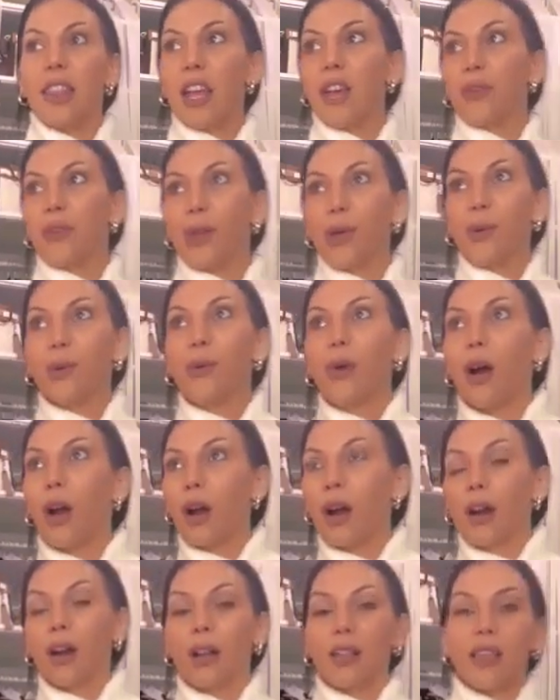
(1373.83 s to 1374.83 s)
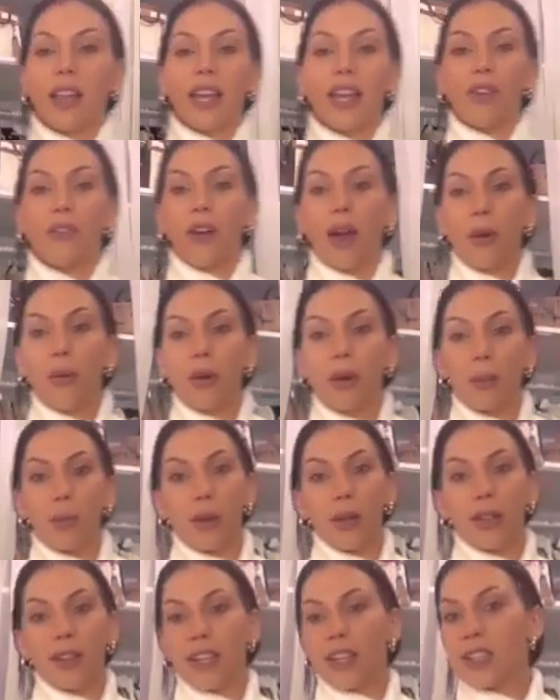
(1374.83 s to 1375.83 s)
if you are like, if I were to
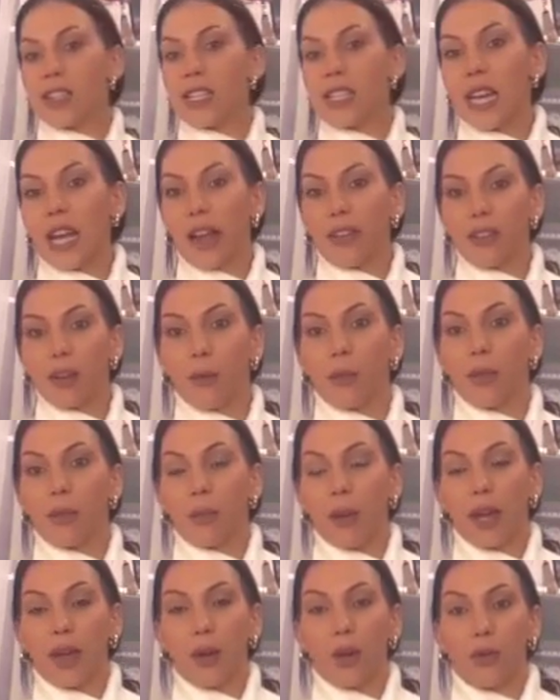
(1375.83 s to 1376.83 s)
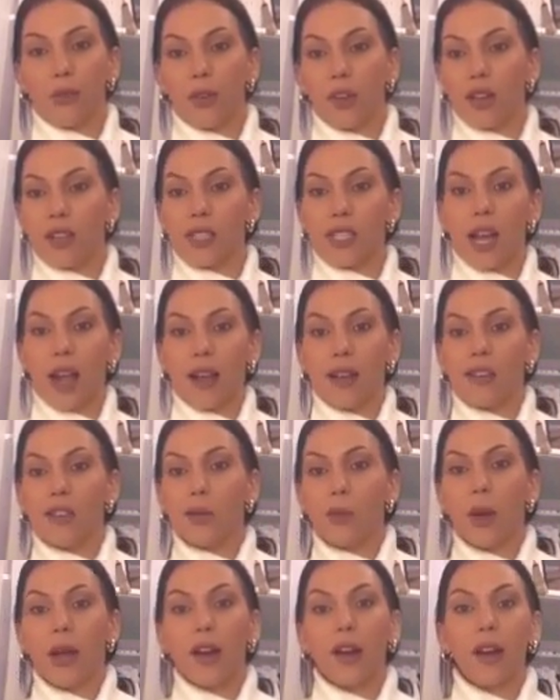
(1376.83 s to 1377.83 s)
put this together with my
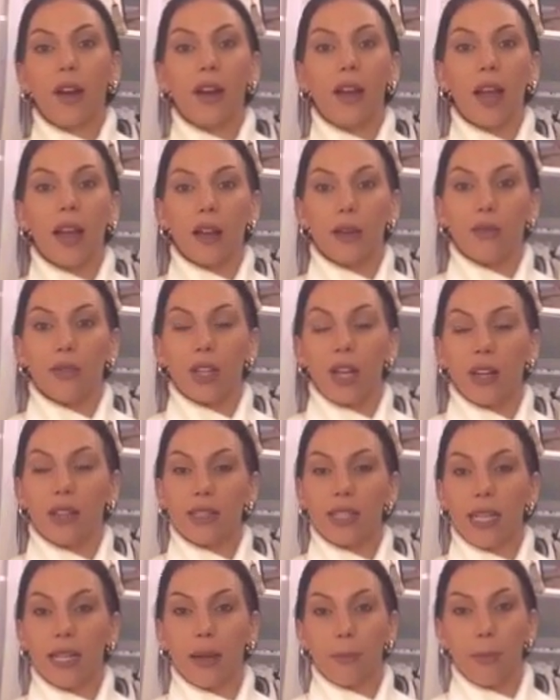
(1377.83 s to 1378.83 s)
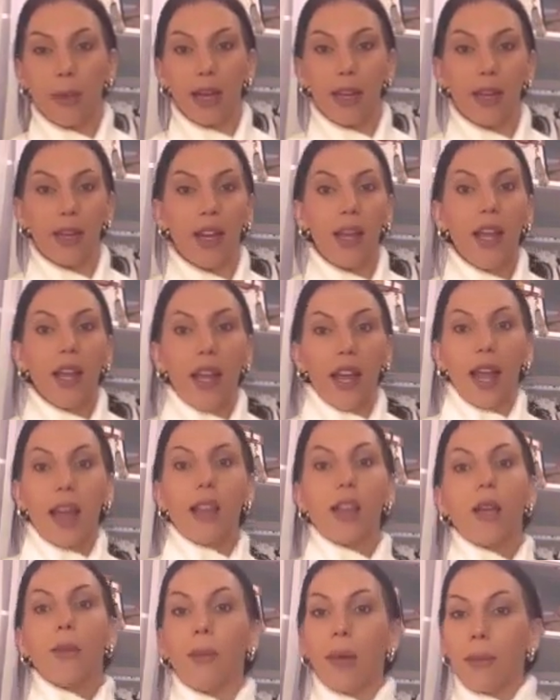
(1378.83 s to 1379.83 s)
oversized sweater kind of tucked in a bit
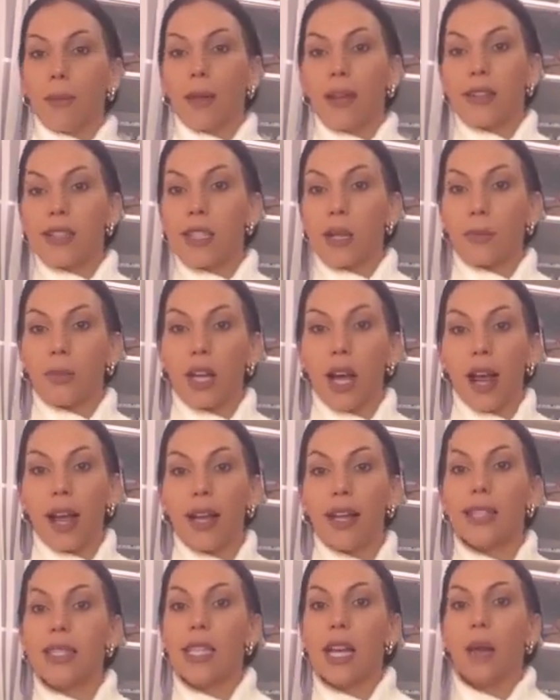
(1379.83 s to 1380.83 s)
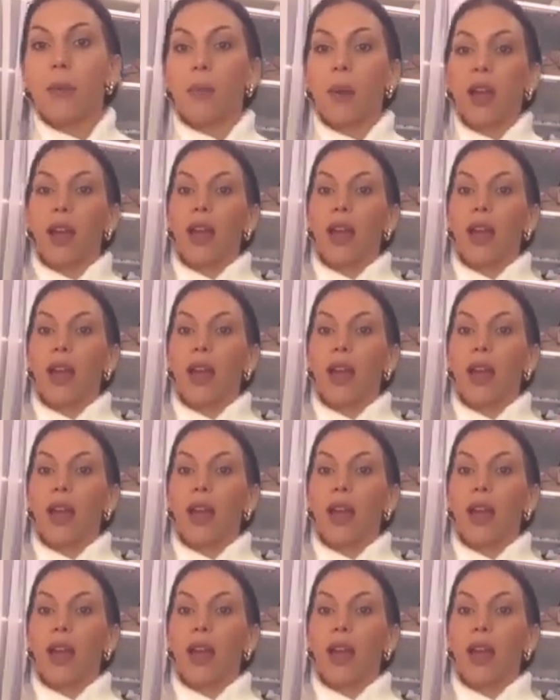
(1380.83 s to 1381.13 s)
and then maybe some tights and